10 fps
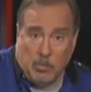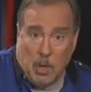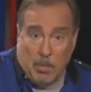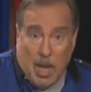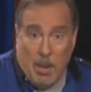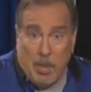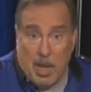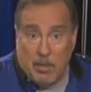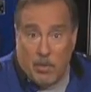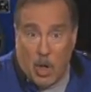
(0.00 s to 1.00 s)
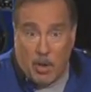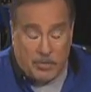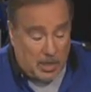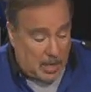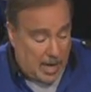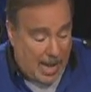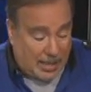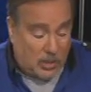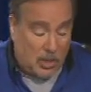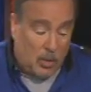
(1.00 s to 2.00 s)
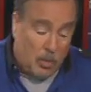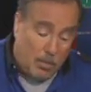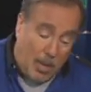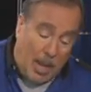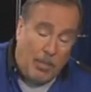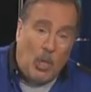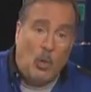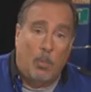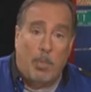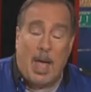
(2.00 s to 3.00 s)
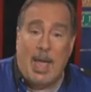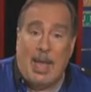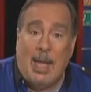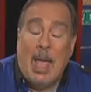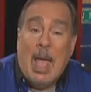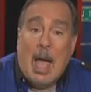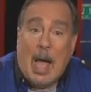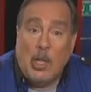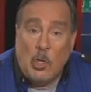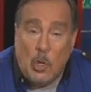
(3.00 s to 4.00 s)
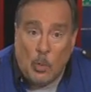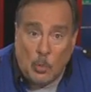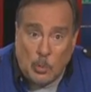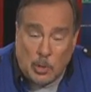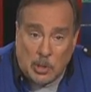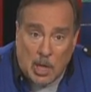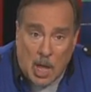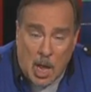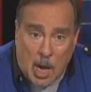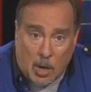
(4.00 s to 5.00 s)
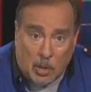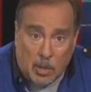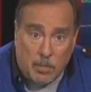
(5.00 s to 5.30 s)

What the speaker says: You may be involved in an accident, or maybe you're buying a used car.